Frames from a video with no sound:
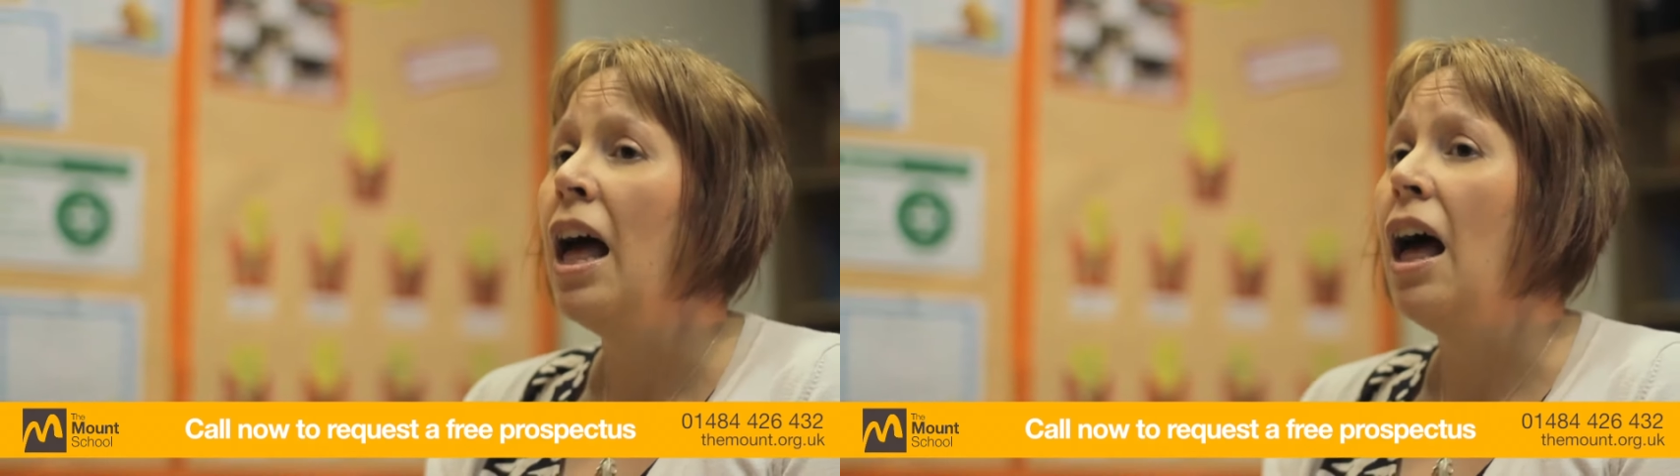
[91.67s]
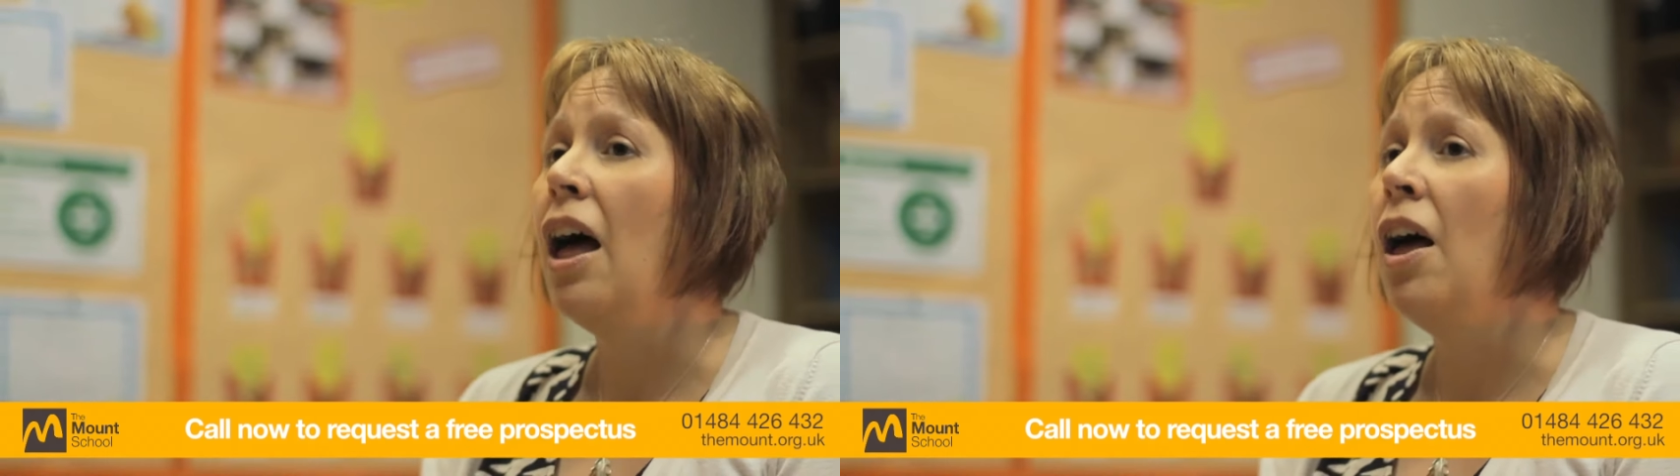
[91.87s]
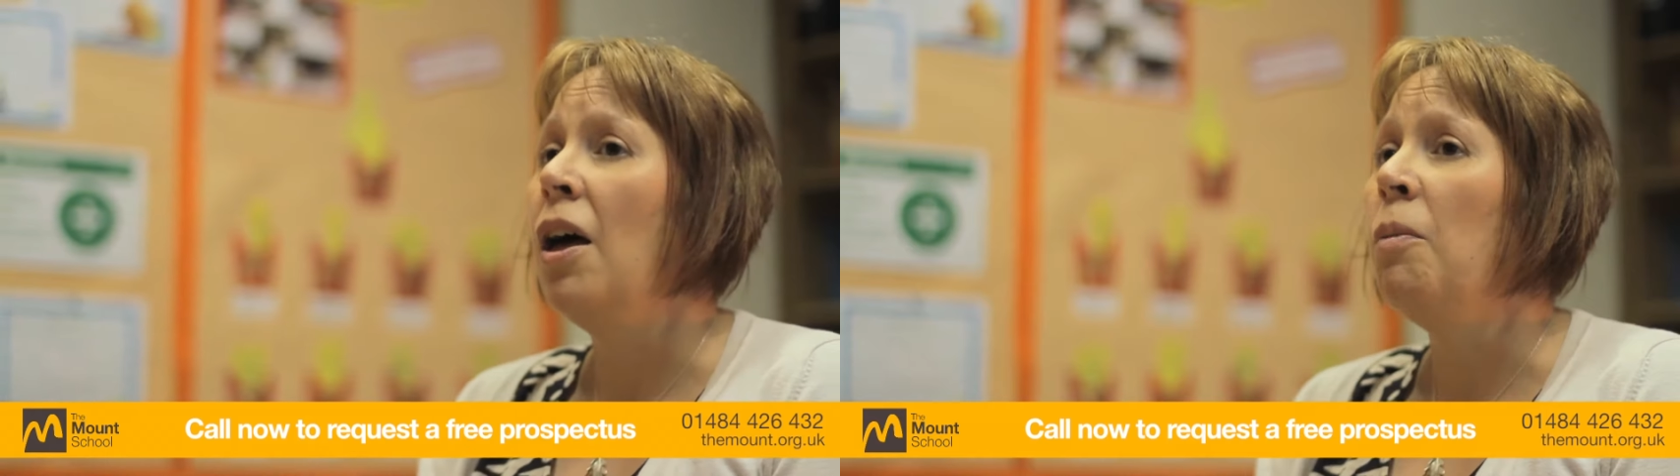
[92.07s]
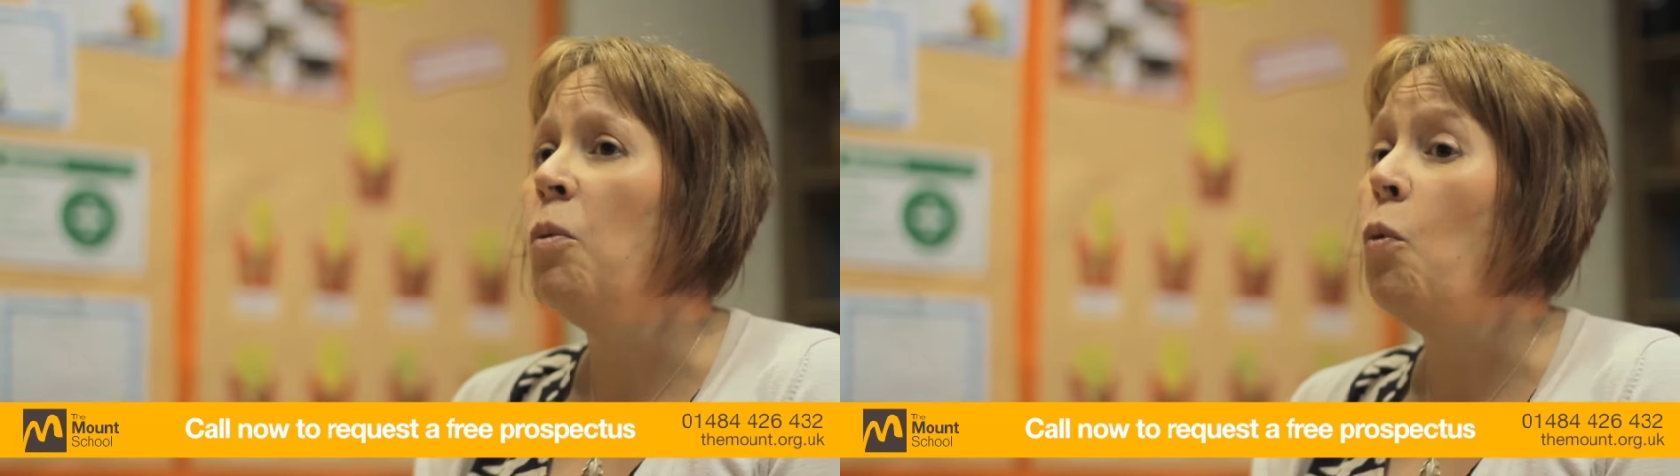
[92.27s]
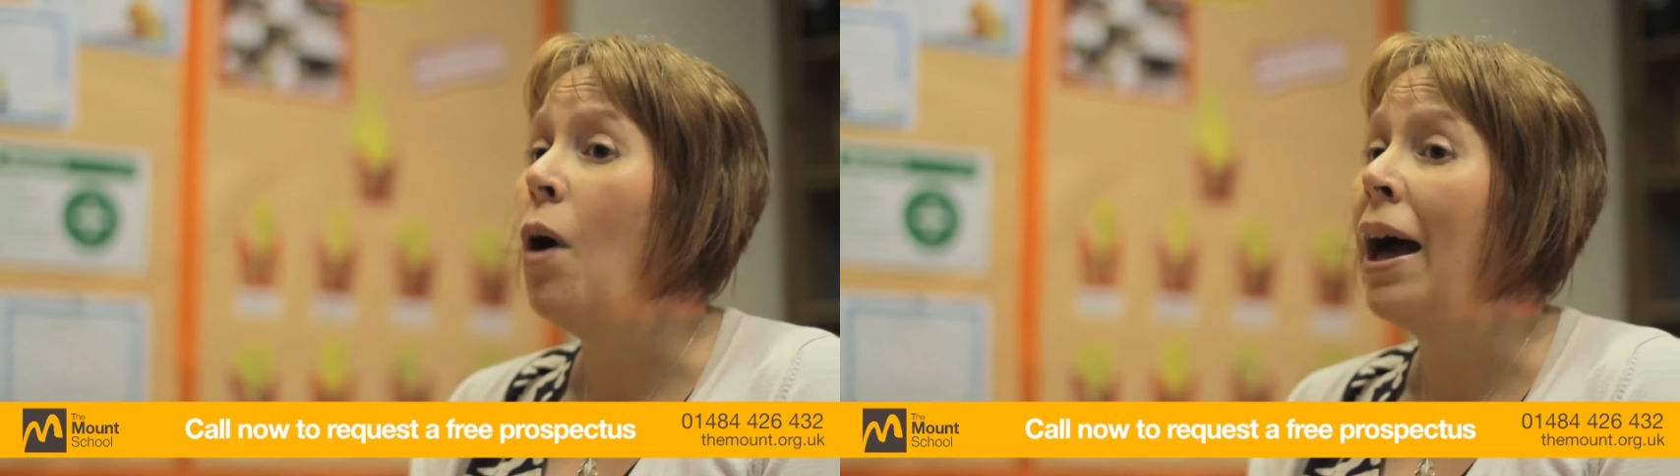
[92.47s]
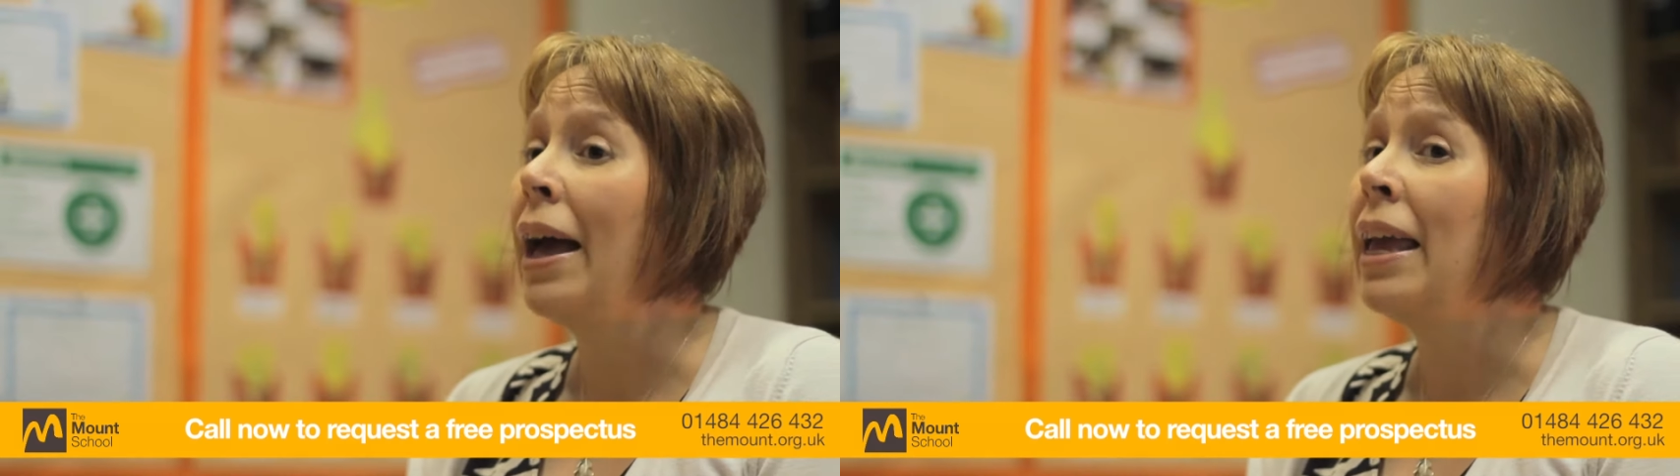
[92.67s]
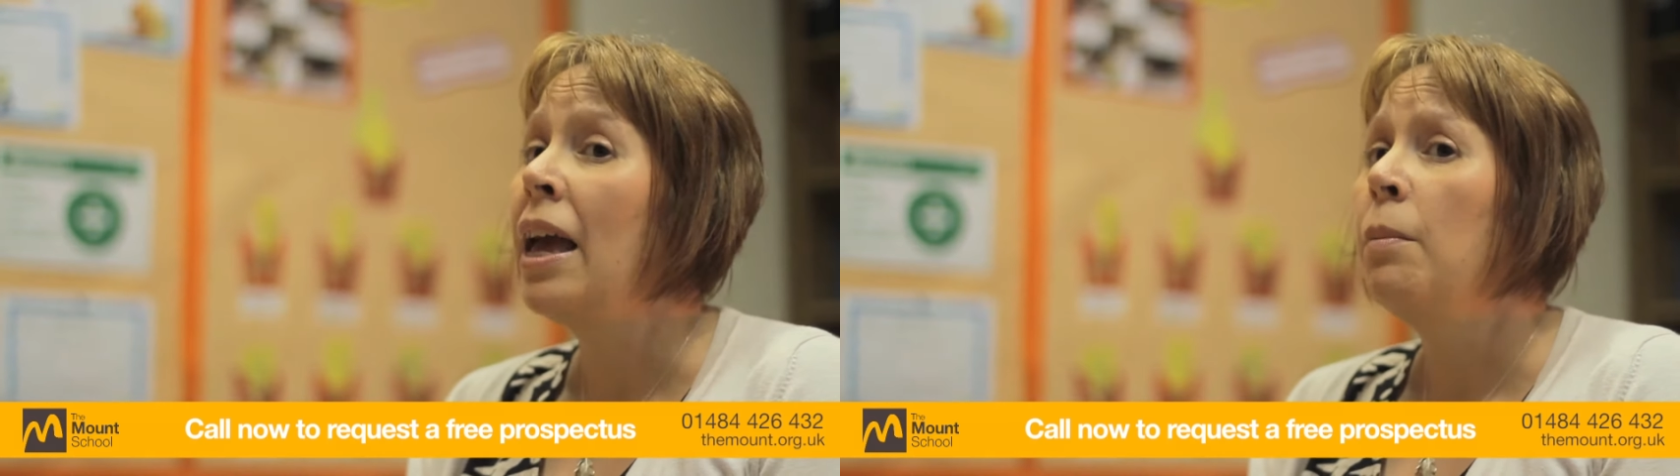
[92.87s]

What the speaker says: Why?